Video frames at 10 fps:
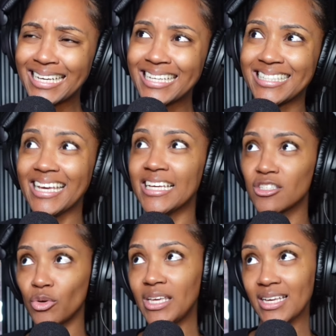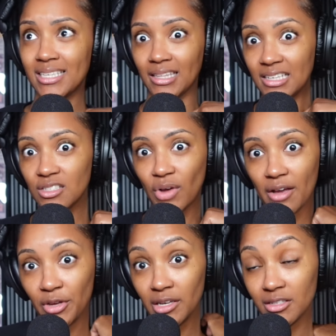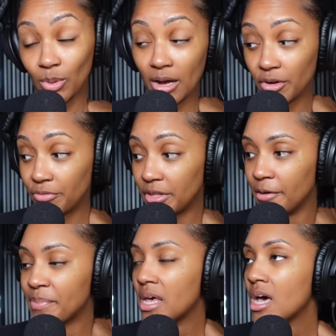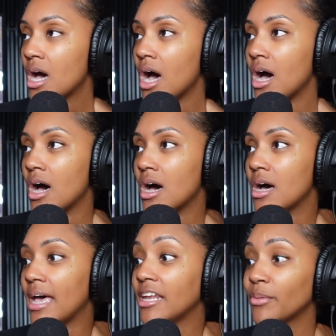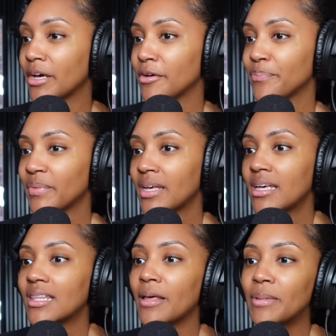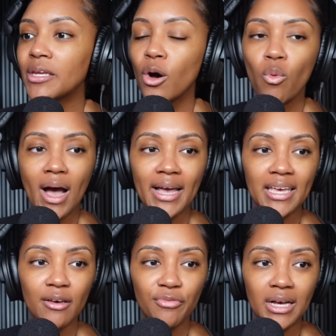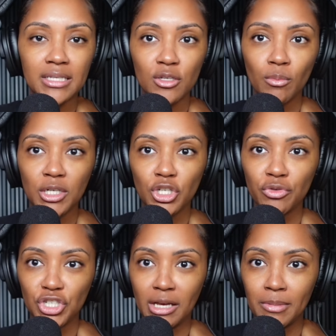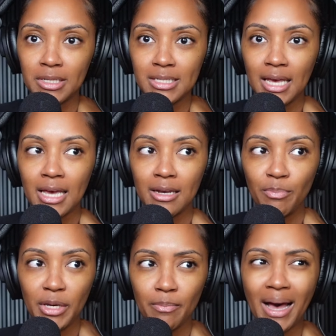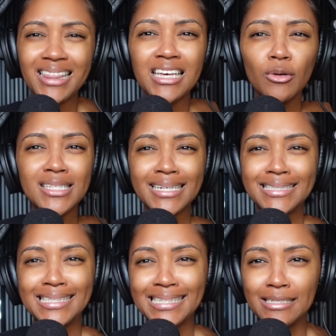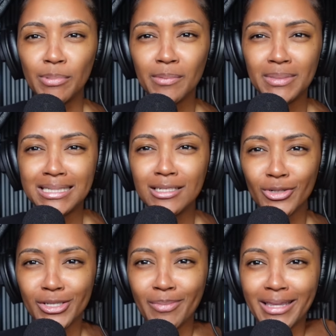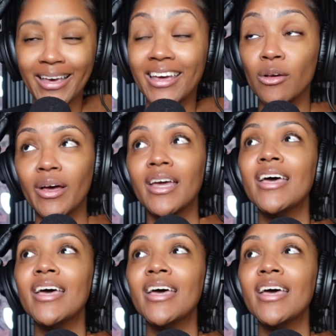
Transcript: Dang, so he has at least five kids. Wow, good for them. Anyway, let me know why I can't find so much of Sheamus and Pimp. I think it was like Pimp D or something like that. Anyway,